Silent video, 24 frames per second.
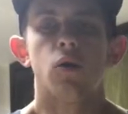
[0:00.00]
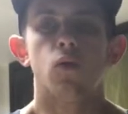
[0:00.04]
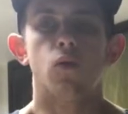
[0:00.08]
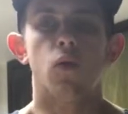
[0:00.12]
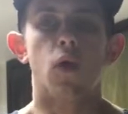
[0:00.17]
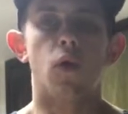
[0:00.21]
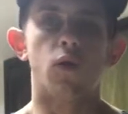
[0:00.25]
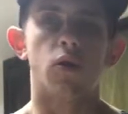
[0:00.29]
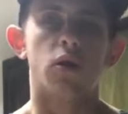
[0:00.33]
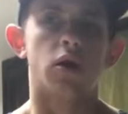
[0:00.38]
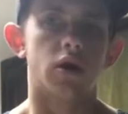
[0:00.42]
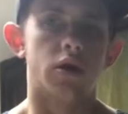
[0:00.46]

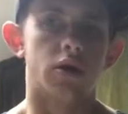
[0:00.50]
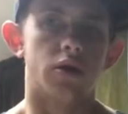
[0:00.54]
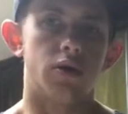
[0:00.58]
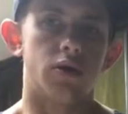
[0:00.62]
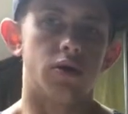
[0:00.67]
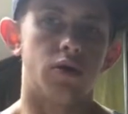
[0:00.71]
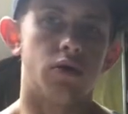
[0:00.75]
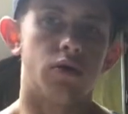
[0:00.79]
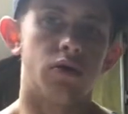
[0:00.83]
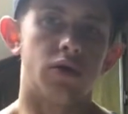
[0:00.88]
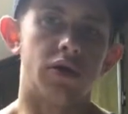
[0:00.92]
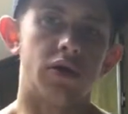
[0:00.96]
what we're gonna
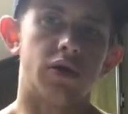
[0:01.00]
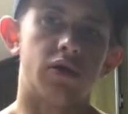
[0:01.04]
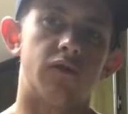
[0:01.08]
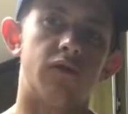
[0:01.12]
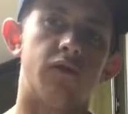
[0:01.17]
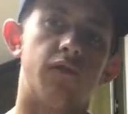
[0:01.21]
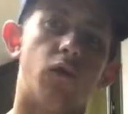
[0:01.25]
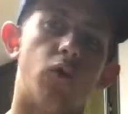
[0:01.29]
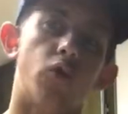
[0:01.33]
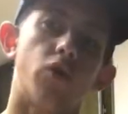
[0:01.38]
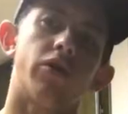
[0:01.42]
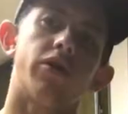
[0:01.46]
do is
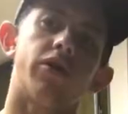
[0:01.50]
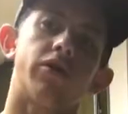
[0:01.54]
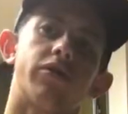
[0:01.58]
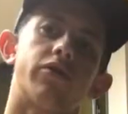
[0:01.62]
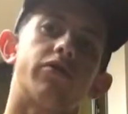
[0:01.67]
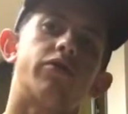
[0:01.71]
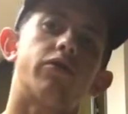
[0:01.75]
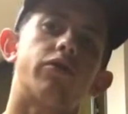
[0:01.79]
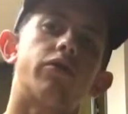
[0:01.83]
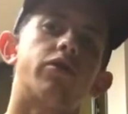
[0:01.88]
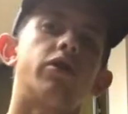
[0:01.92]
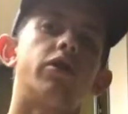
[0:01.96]
for this
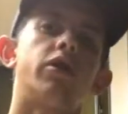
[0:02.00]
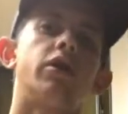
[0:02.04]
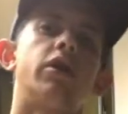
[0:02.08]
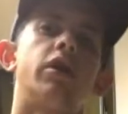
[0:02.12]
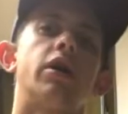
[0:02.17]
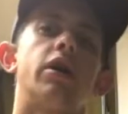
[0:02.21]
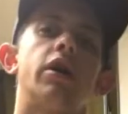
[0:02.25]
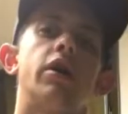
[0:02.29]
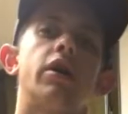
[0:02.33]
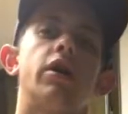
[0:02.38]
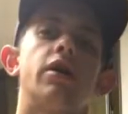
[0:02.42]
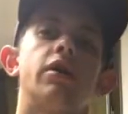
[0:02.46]
30
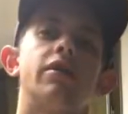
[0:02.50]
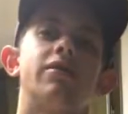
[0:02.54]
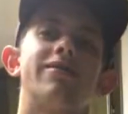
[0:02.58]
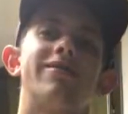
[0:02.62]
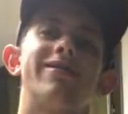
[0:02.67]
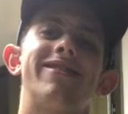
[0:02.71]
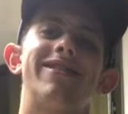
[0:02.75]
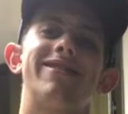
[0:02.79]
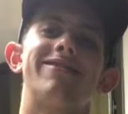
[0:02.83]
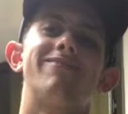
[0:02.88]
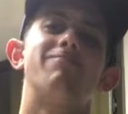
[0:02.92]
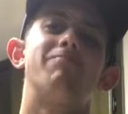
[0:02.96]

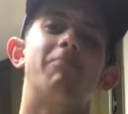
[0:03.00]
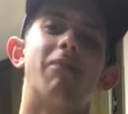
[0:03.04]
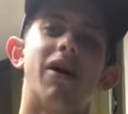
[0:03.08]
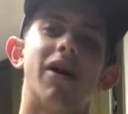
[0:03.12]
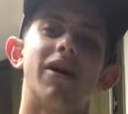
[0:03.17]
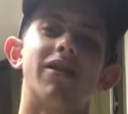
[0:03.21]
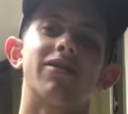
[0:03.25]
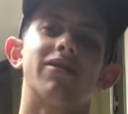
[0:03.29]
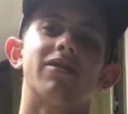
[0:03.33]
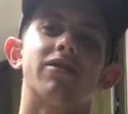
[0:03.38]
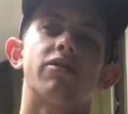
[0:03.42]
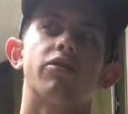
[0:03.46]

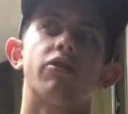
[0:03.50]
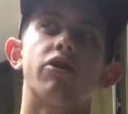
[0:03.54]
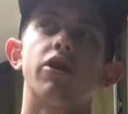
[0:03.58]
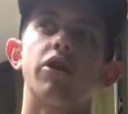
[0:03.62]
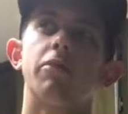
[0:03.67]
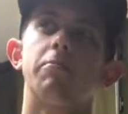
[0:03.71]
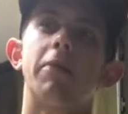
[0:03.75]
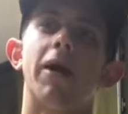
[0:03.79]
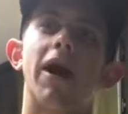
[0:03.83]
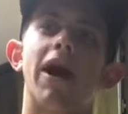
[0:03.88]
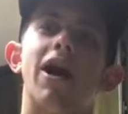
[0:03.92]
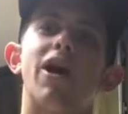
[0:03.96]
pound,
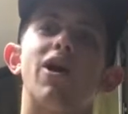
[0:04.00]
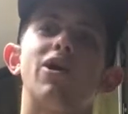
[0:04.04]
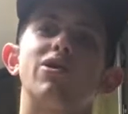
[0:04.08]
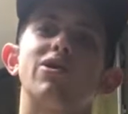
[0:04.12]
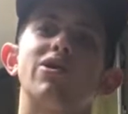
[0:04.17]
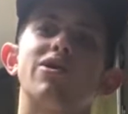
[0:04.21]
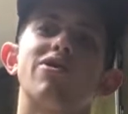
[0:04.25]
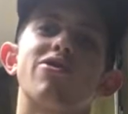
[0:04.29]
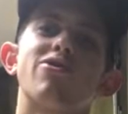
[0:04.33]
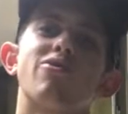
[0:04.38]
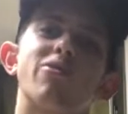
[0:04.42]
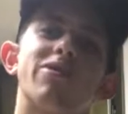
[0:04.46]

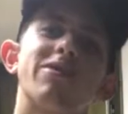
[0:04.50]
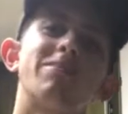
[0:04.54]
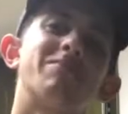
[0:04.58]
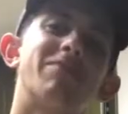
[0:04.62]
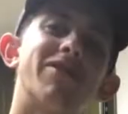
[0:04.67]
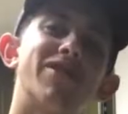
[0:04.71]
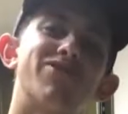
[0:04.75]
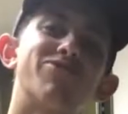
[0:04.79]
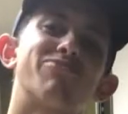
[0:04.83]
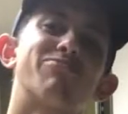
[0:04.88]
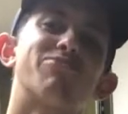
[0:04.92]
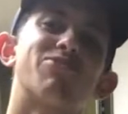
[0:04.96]

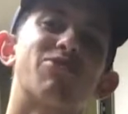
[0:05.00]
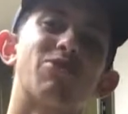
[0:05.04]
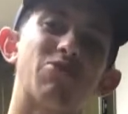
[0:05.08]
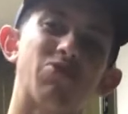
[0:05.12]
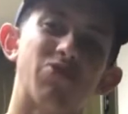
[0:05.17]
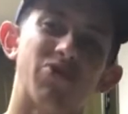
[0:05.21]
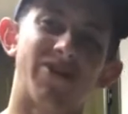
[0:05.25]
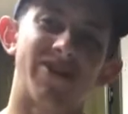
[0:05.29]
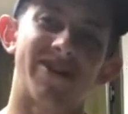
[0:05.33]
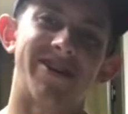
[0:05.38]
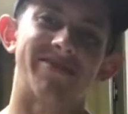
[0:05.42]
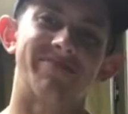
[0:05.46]
3-month
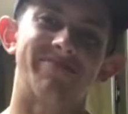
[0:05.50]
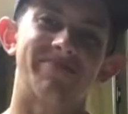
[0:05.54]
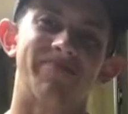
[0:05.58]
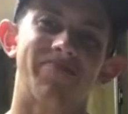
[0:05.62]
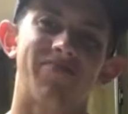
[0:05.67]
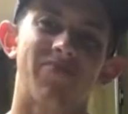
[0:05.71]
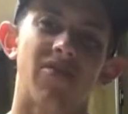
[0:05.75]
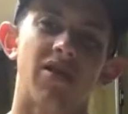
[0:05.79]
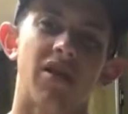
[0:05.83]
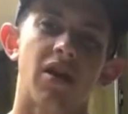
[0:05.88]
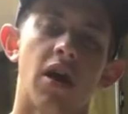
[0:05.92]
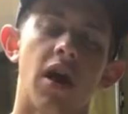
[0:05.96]
program,
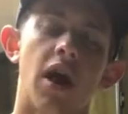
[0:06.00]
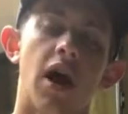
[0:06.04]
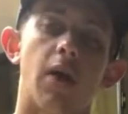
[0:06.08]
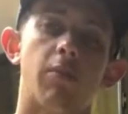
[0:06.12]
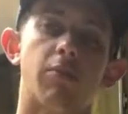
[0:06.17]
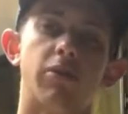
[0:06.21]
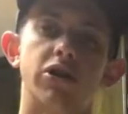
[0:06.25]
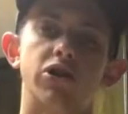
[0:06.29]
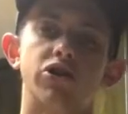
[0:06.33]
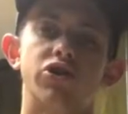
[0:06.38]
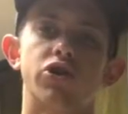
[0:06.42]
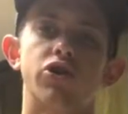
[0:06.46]
I'm
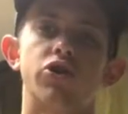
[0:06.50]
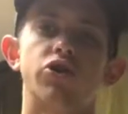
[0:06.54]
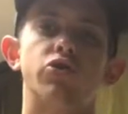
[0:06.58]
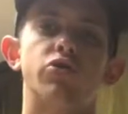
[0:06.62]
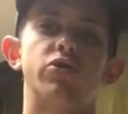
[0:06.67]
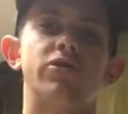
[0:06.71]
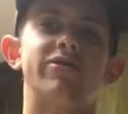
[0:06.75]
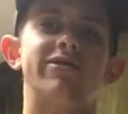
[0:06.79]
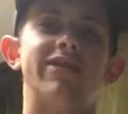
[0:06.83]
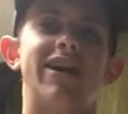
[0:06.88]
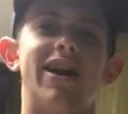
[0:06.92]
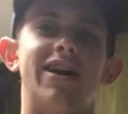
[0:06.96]
gonna show you
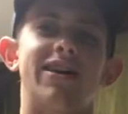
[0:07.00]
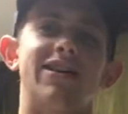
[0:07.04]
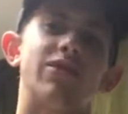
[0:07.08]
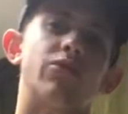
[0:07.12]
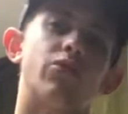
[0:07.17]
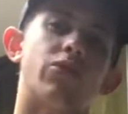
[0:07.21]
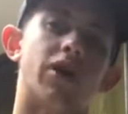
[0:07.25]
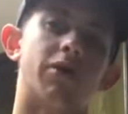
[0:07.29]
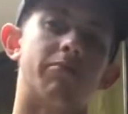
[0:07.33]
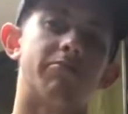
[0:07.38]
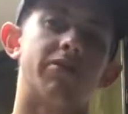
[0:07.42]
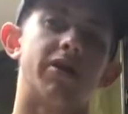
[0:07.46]
exactly
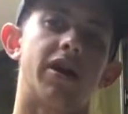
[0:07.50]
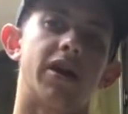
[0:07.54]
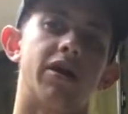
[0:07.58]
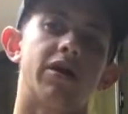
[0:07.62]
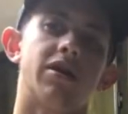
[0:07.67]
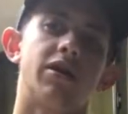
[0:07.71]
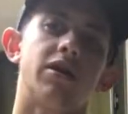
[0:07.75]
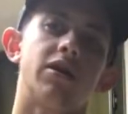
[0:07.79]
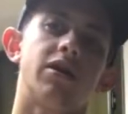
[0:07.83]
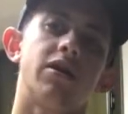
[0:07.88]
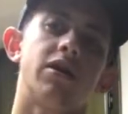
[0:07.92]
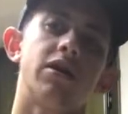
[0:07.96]
what I'm
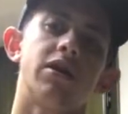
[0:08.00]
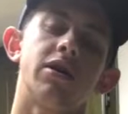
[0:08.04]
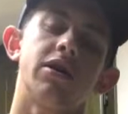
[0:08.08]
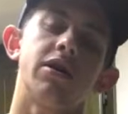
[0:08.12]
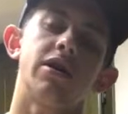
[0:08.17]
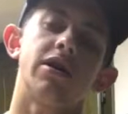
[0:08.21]
taking